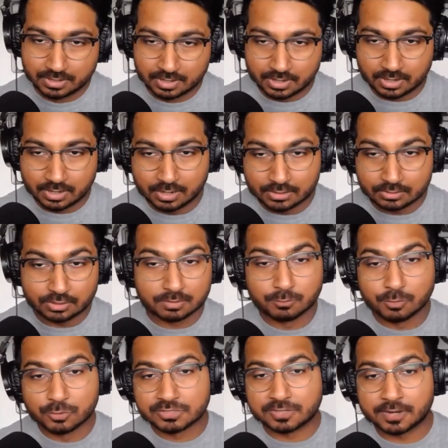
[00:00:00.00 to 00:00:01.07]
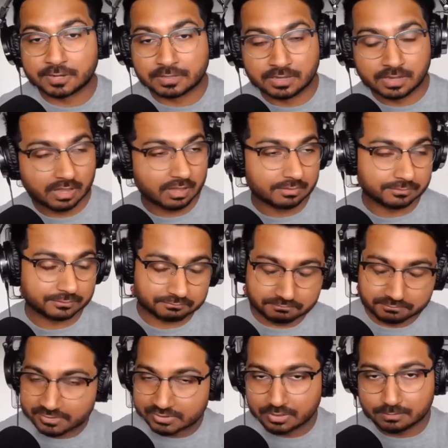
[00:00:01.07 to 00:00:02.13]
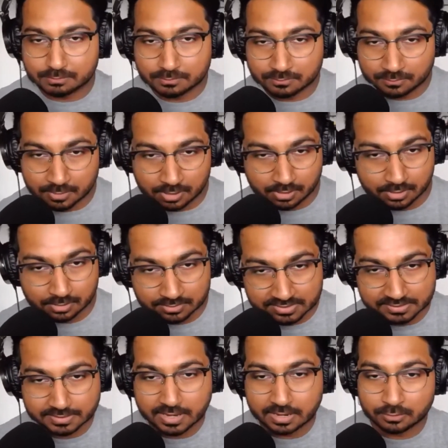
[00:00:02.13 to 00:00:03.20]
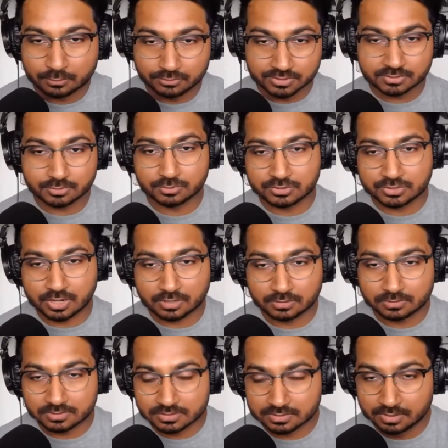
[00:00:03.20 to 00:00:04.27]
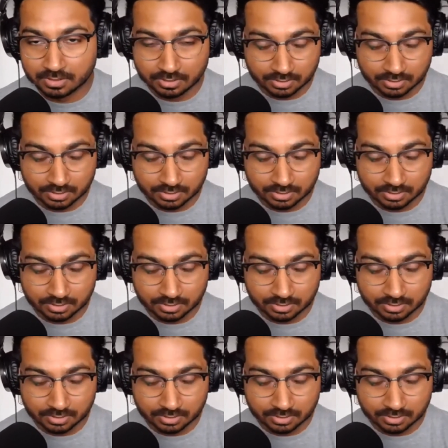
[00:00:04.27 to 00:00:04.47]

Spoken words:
they most likely have some Slack or Discord channels.